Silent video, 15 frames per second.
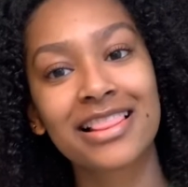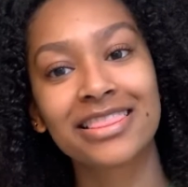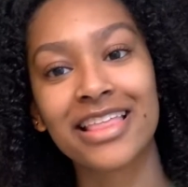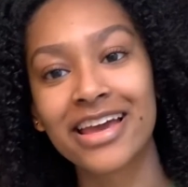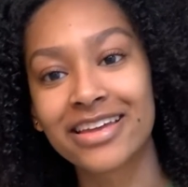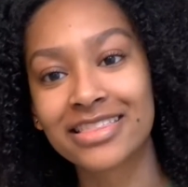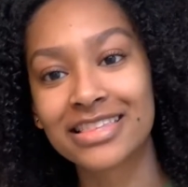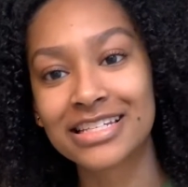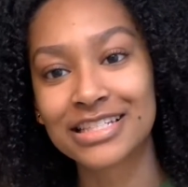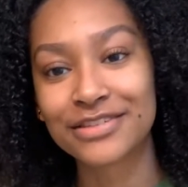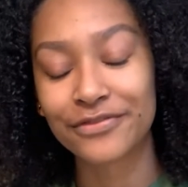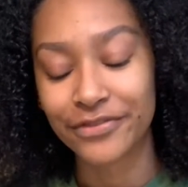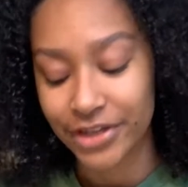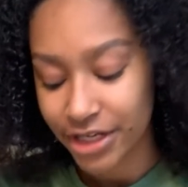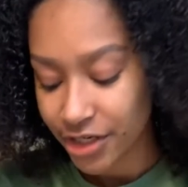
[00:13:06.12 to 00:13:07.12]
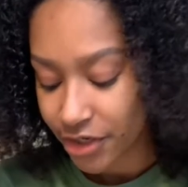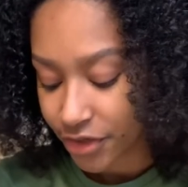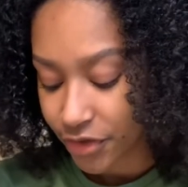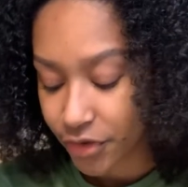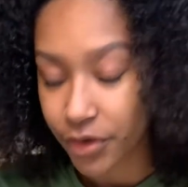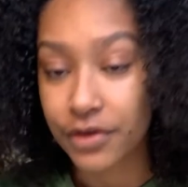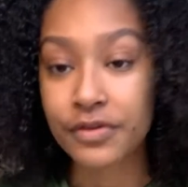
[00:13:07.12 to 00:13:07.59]
like this
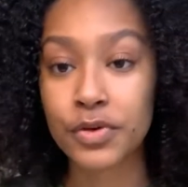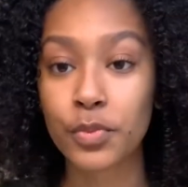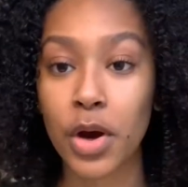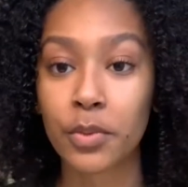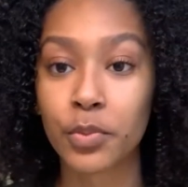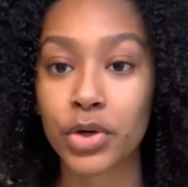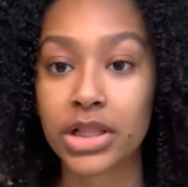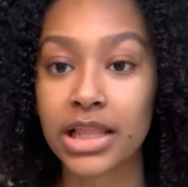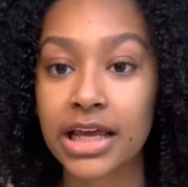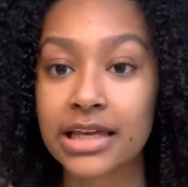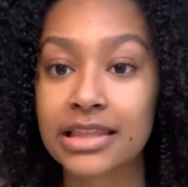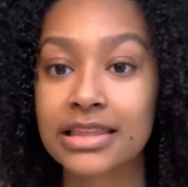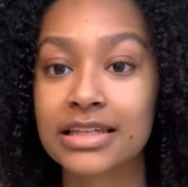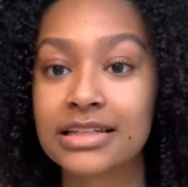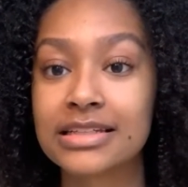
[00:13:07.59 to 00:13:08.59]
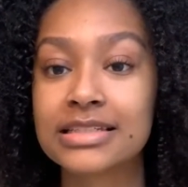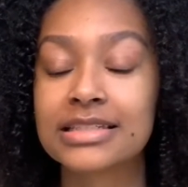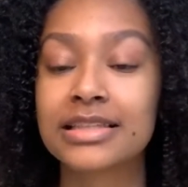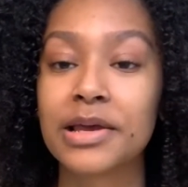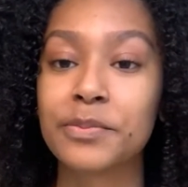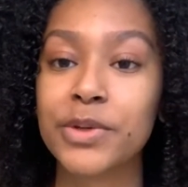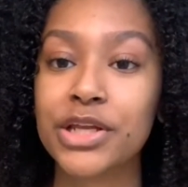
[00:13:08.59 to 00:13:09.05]
video. If you want more like this,
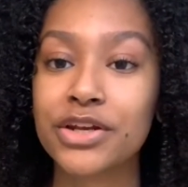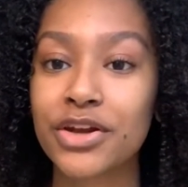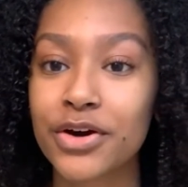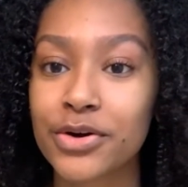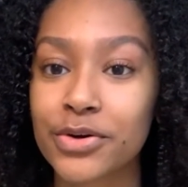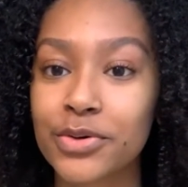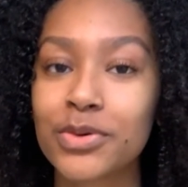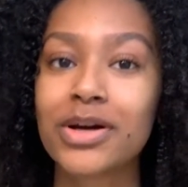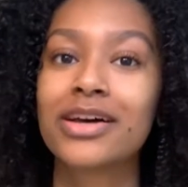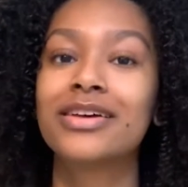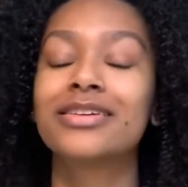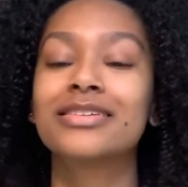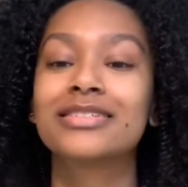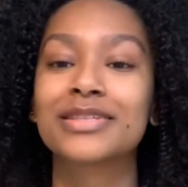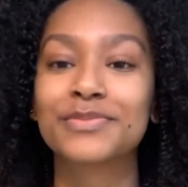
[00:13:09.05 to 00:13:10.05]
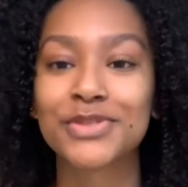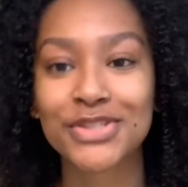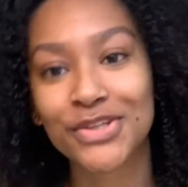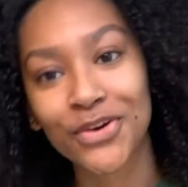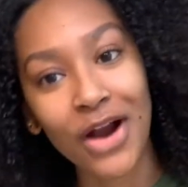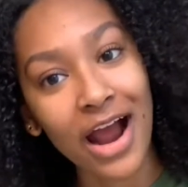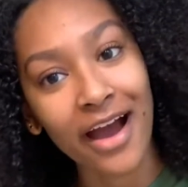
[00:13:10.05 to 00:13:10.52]
let me know.
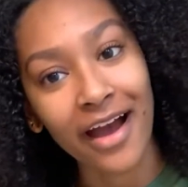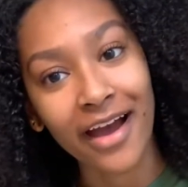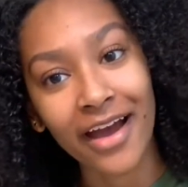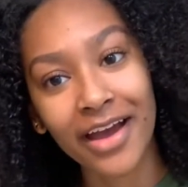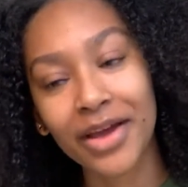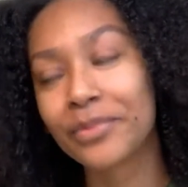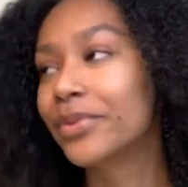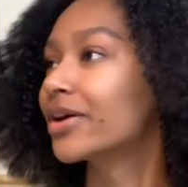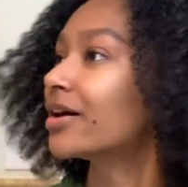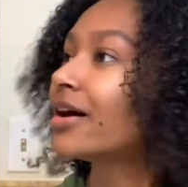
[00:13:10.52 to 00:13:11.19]
Subscribe.